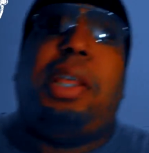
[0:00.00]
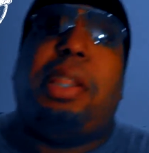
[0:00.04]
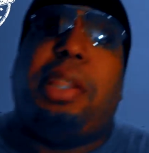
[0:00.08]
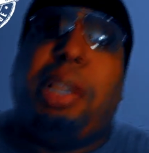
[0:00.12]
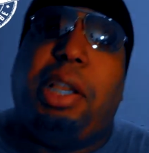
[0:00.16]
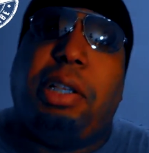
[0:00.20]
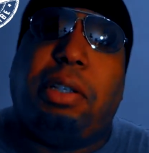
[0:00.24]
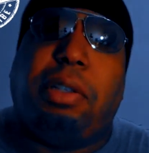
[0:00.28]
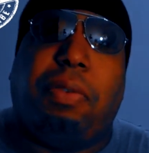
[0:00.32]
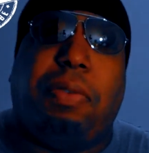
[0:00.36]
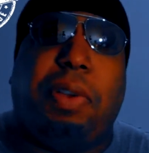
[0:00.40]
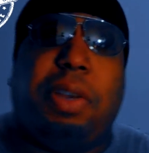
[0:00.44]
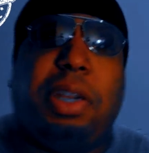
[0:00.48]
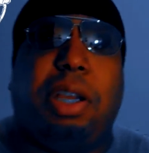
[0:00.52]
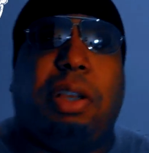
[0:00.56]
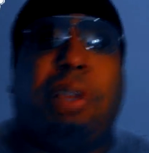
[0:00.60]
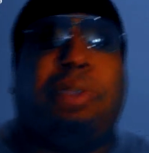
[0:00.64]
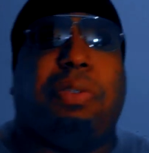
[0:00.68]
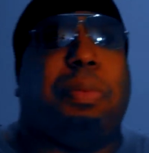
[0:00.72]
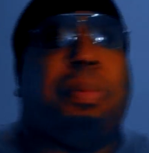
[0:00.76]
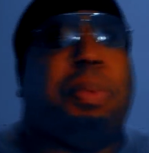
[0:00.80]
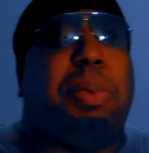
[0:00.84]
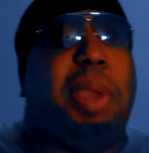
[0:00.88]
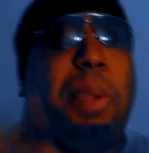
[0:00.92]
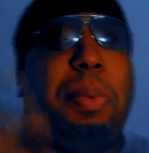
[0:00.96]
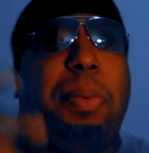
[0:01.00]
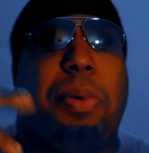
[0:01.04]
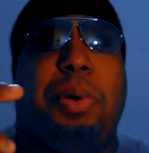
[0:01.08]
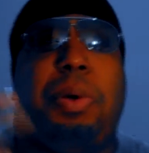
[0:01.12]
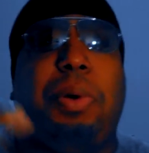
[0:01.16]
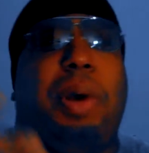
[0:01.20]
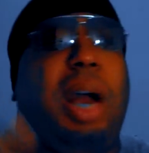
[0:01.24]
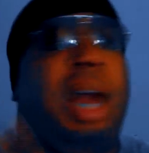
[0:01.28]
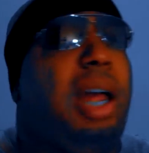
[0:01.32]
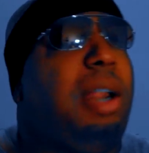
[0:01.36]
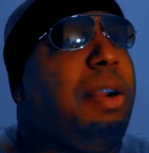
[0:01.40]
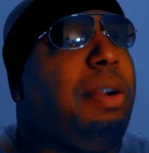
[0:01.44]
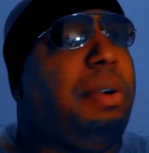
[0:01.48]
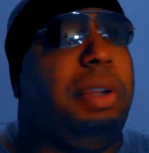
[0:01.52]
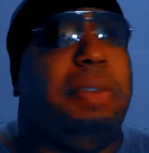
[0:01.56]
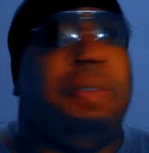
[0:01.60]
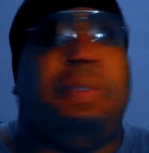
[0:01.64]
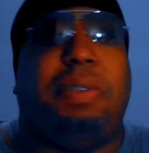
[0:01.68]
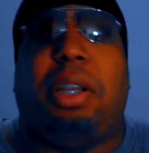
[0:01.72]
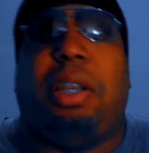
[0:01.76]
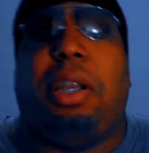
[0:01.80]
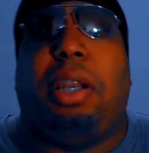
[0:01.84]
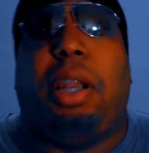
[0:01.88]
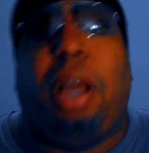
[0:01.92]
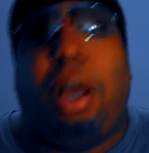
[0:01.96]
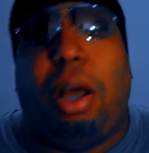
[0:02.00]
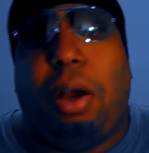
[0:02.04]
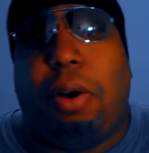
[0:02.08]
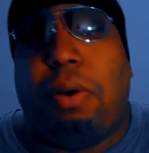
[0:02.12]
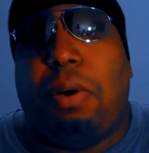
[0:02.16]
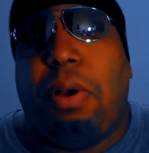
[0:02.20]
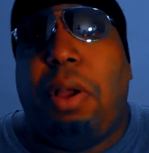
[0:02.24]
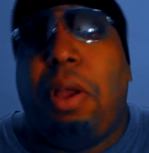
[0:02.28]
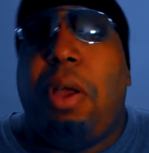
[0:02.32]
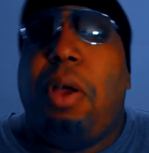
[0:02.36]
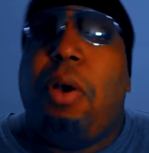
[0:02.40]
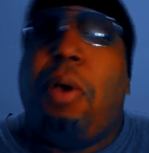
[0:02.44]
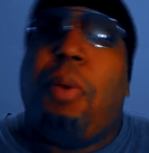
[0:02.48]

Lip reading: These are videos from people who I don't even know.